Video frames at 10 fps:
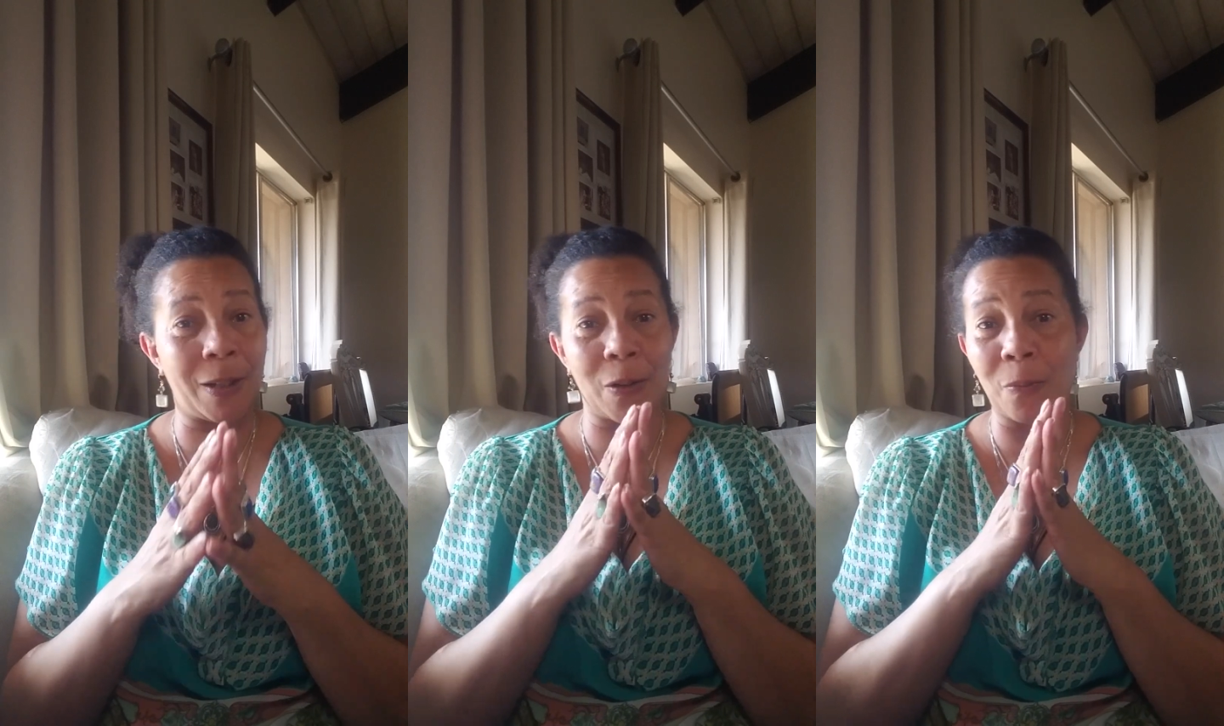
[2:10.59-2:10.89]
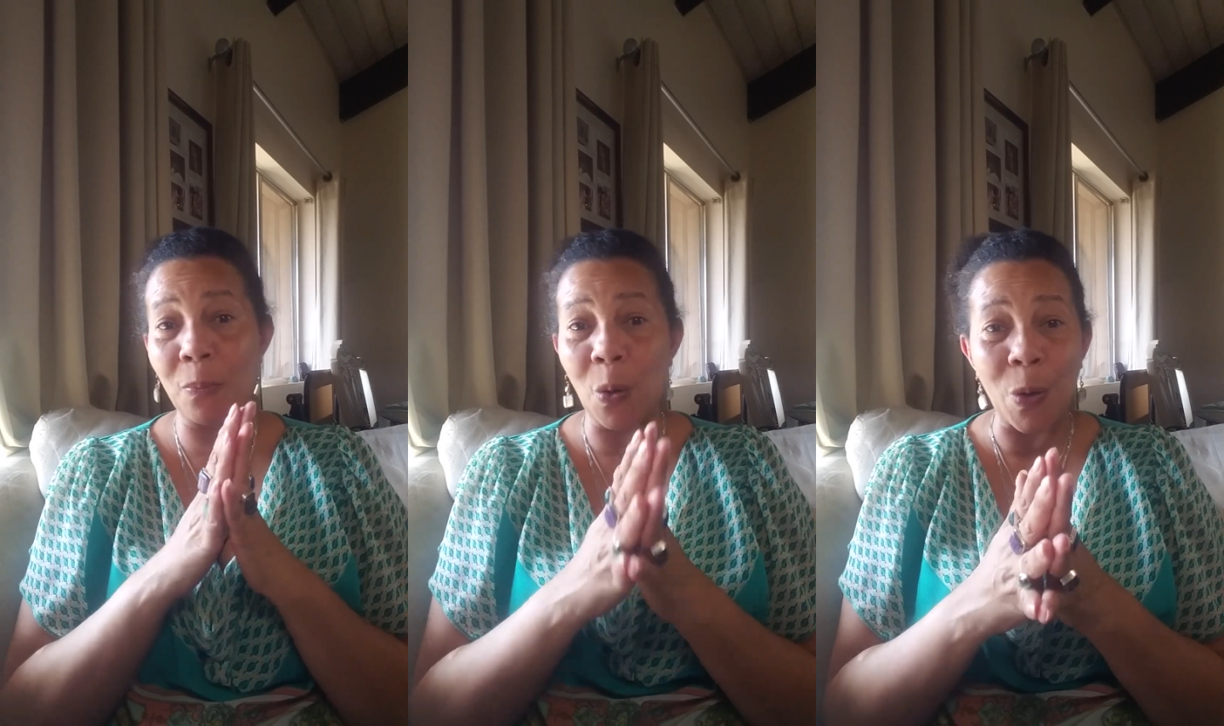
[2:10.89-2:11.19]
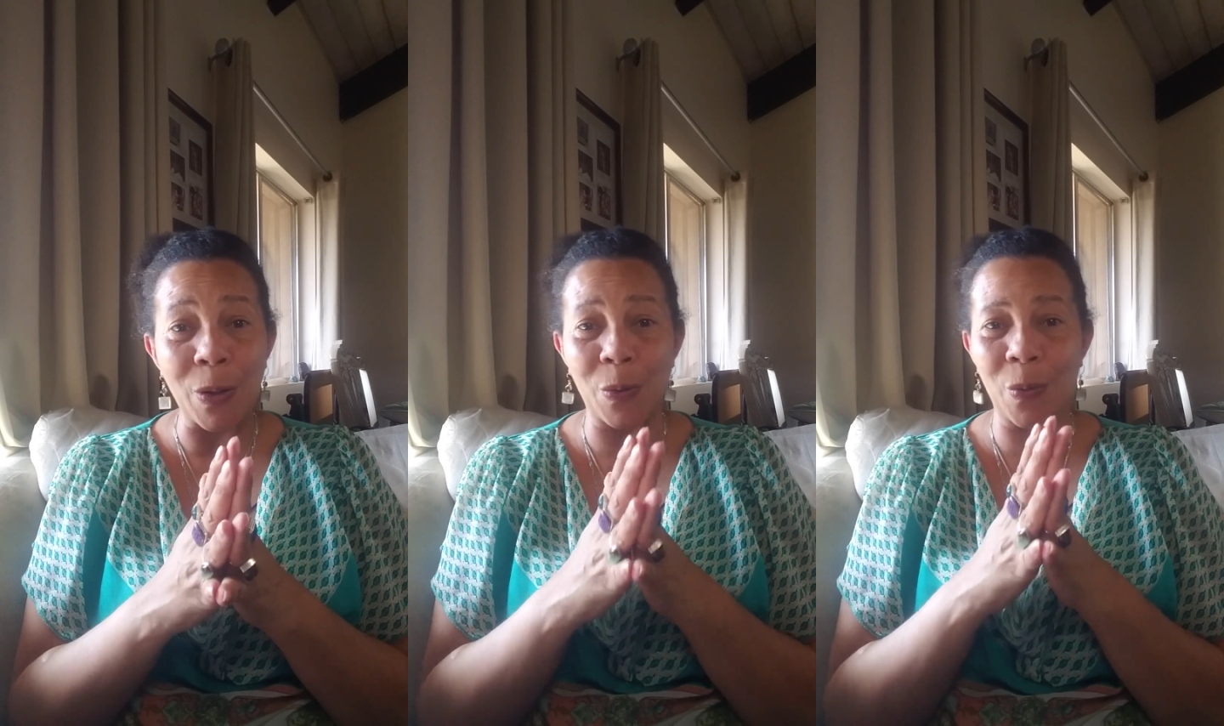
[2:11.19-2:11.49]
You're
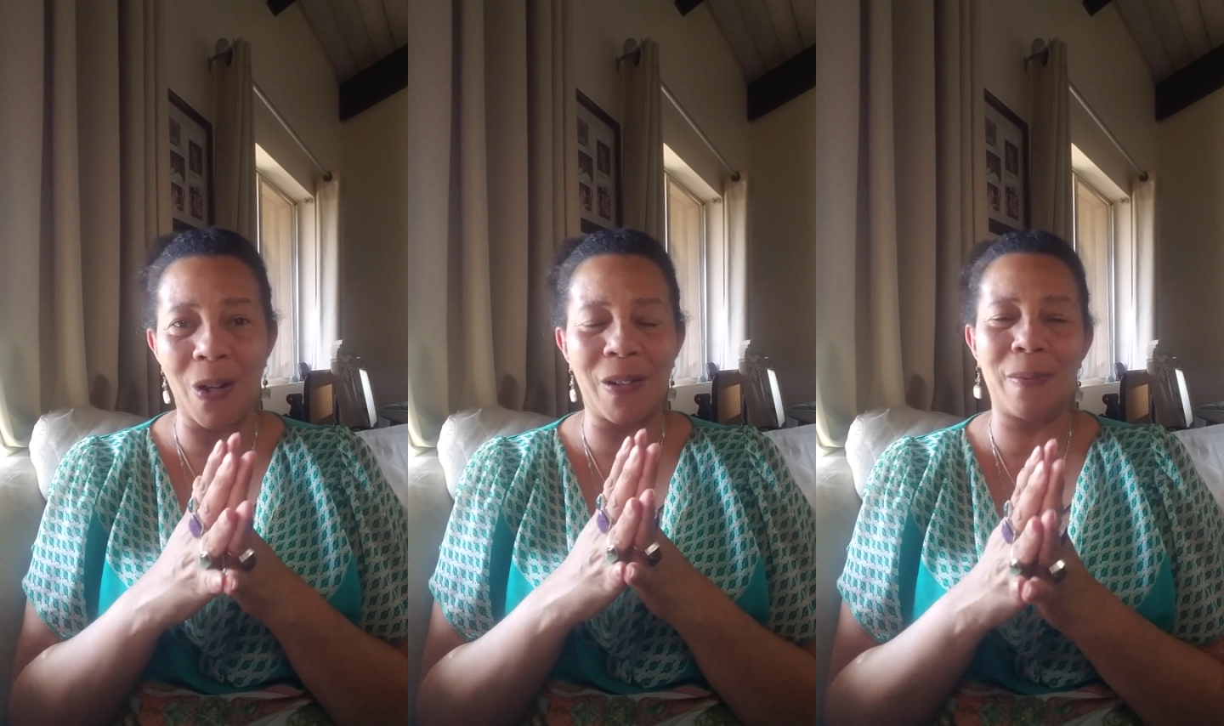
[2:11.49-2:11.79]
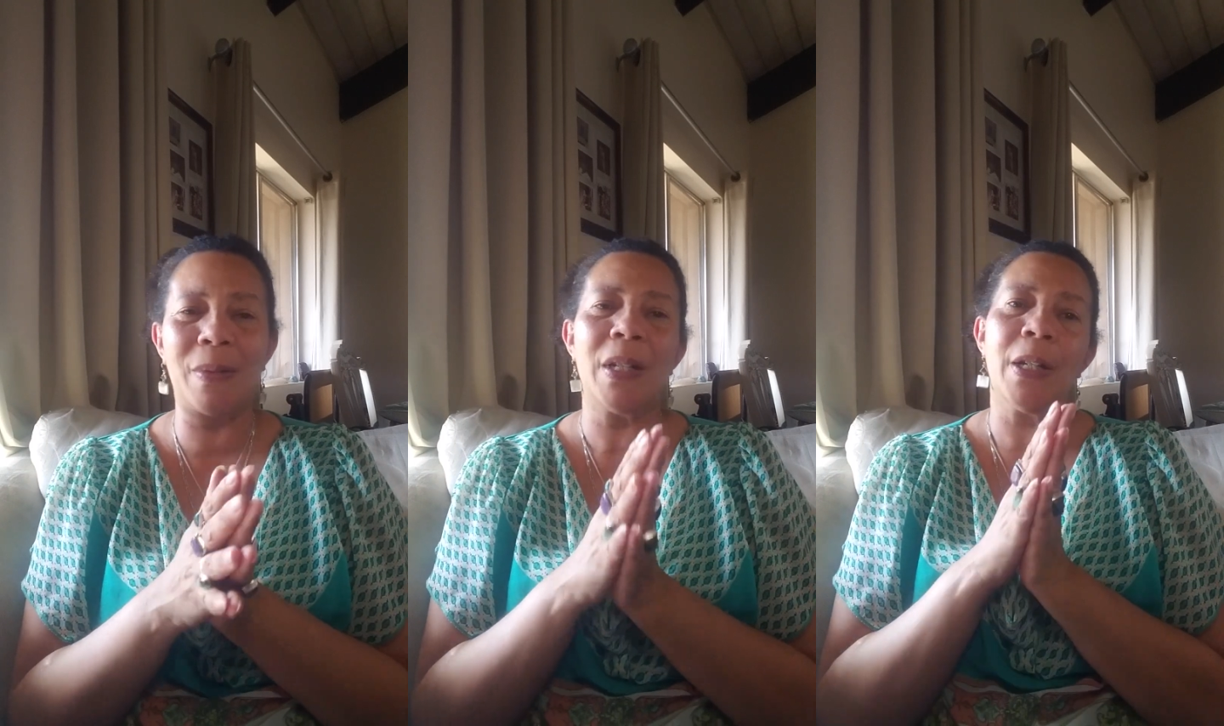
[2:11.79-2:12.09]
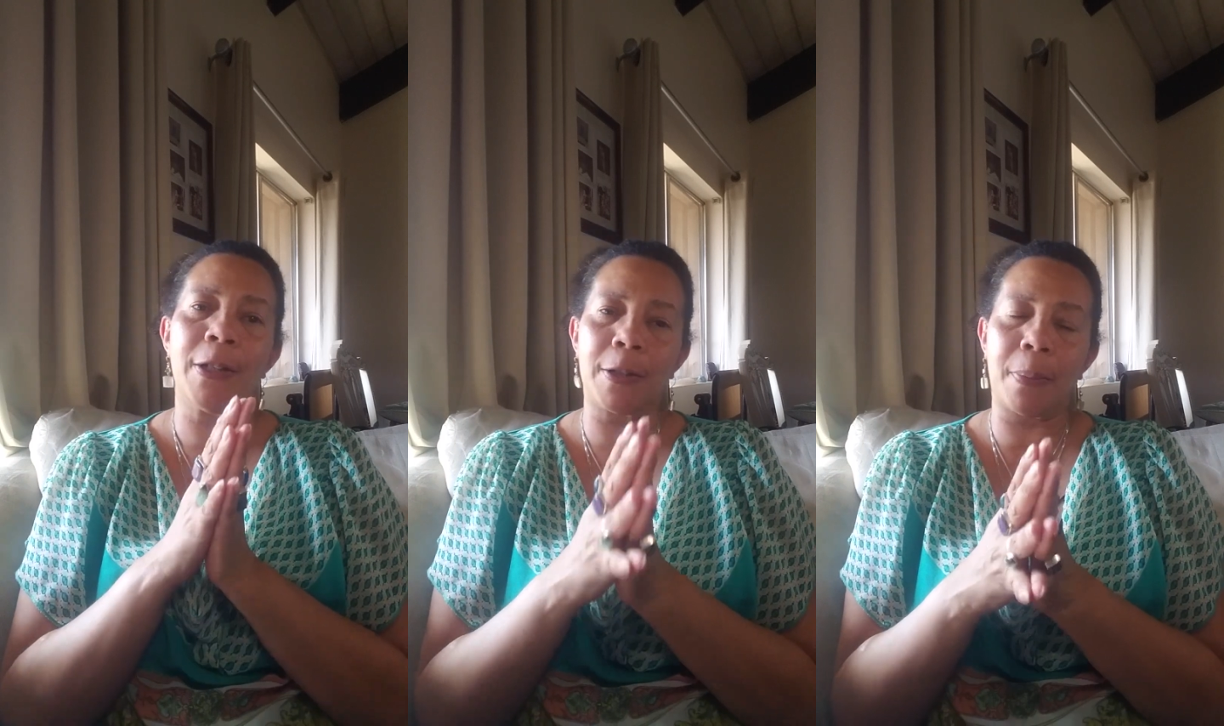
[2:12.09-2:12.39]
more than welcome
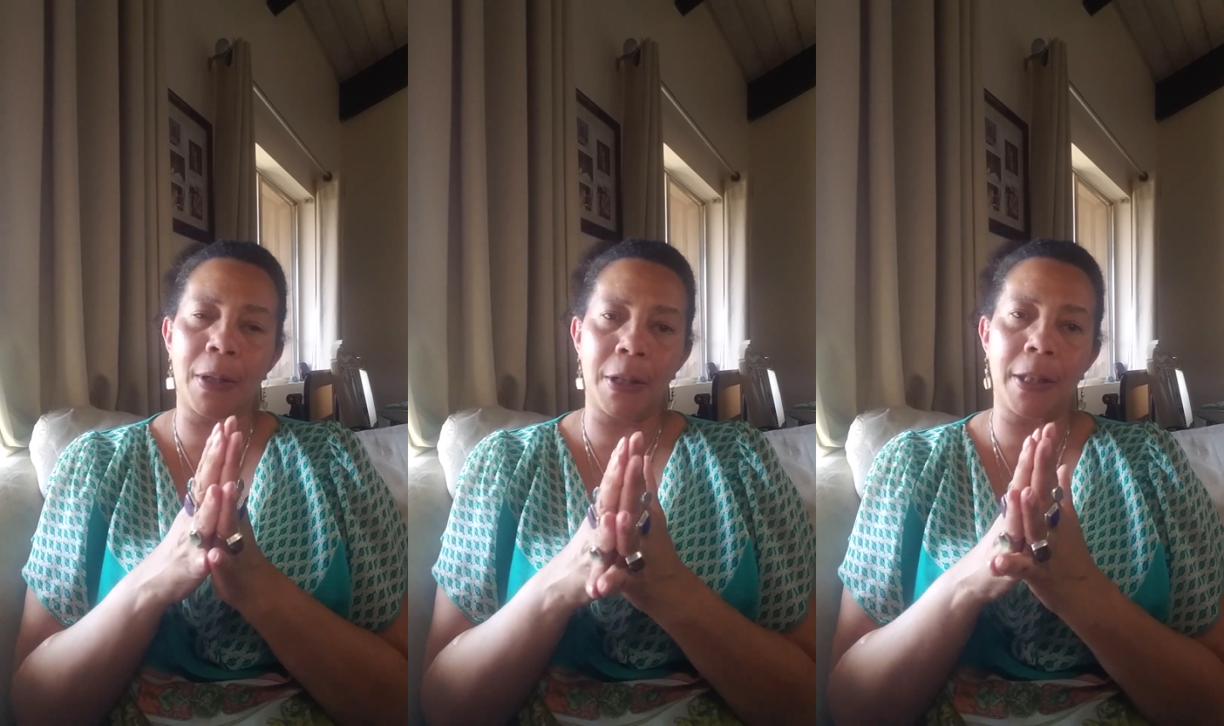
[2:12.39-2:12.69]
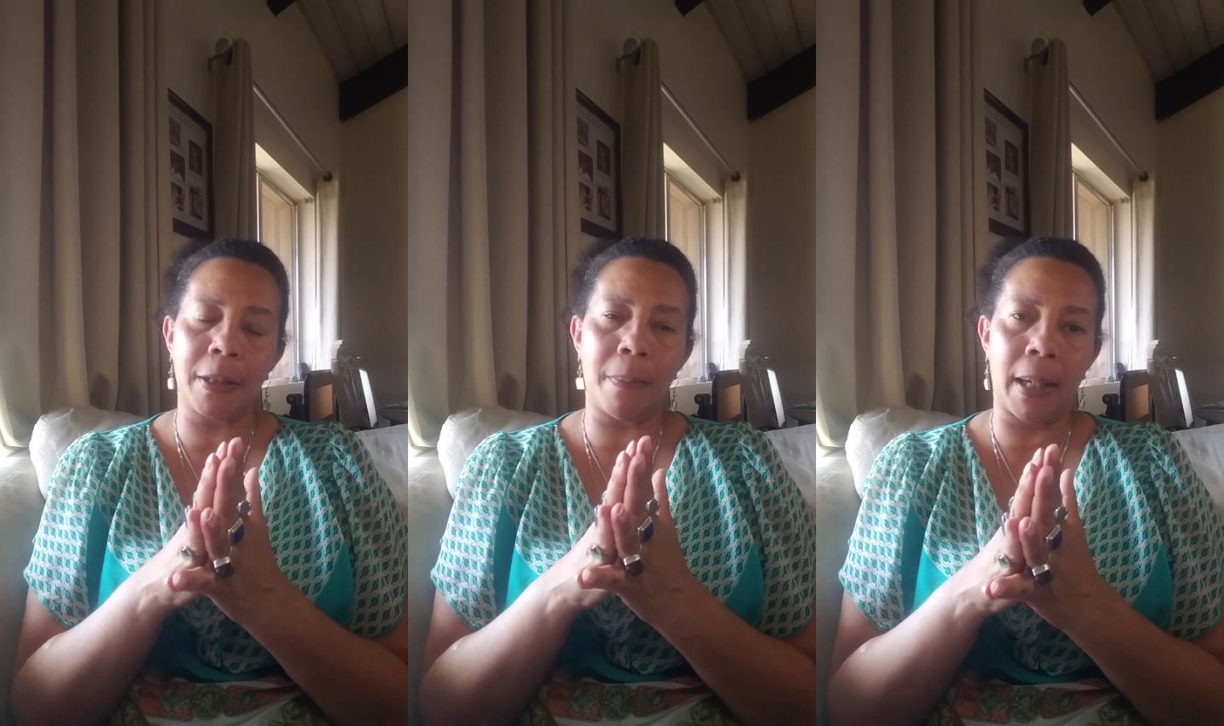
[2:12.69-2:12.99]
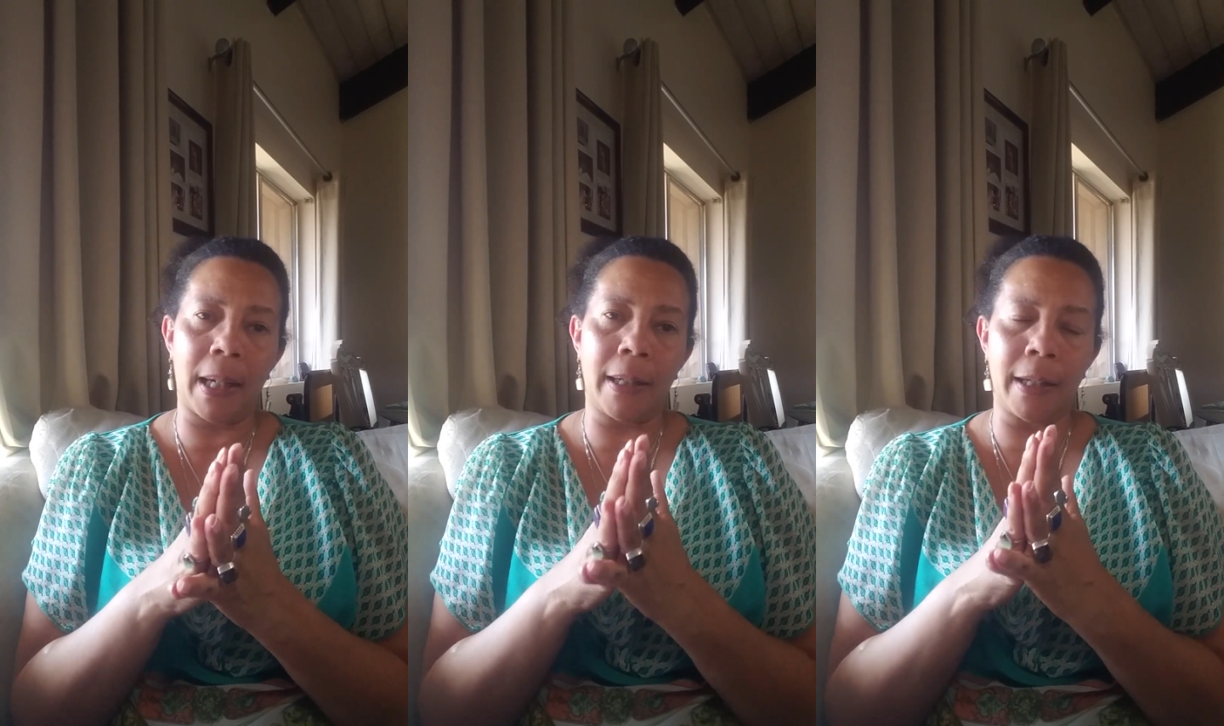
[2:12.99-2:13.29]
to
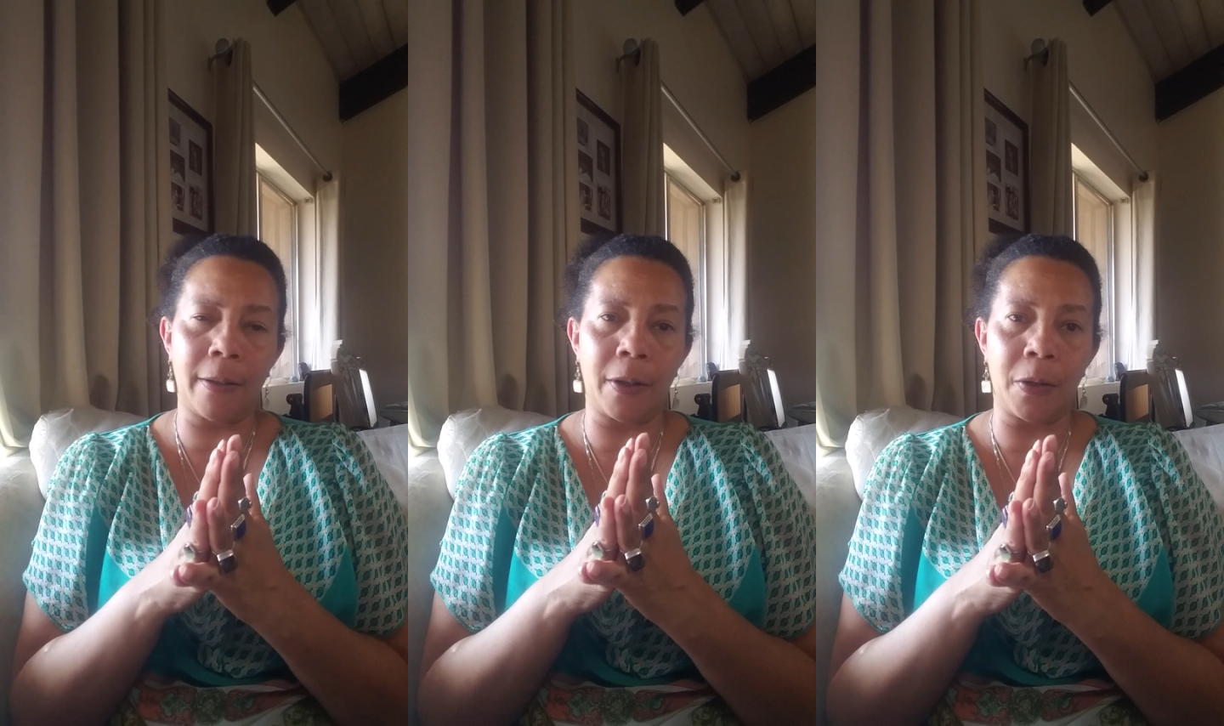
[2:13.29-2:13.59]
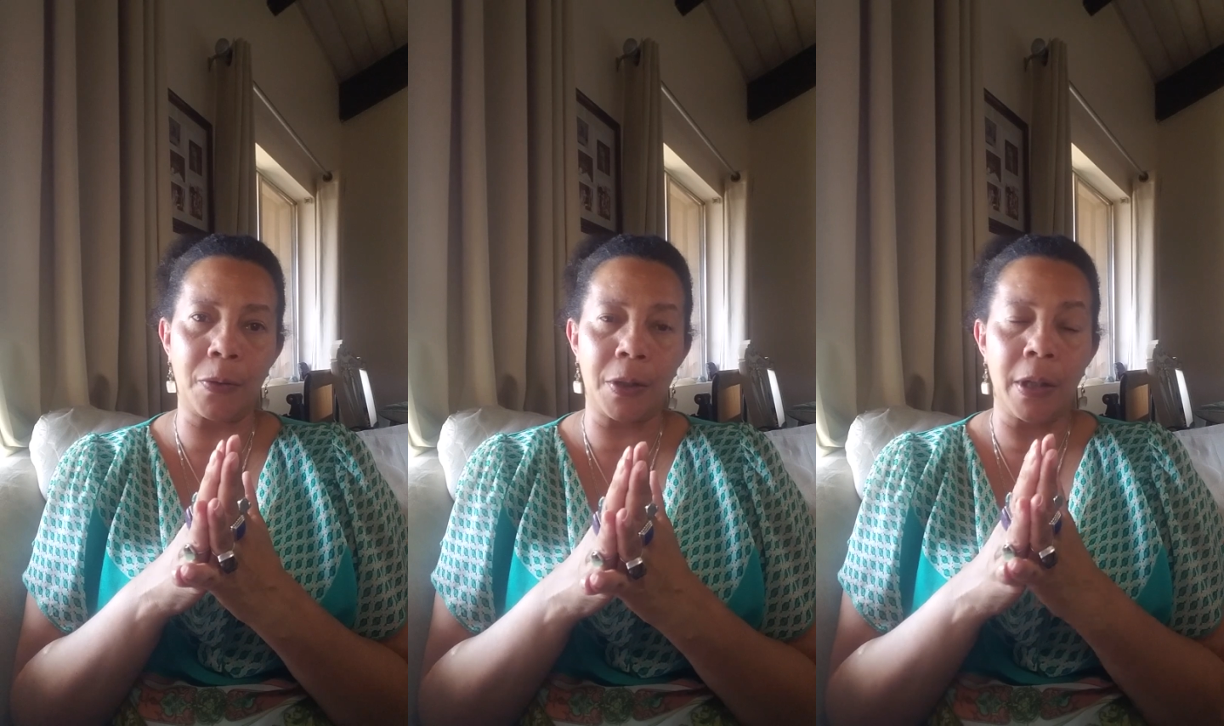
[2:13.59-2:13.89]
participate in those.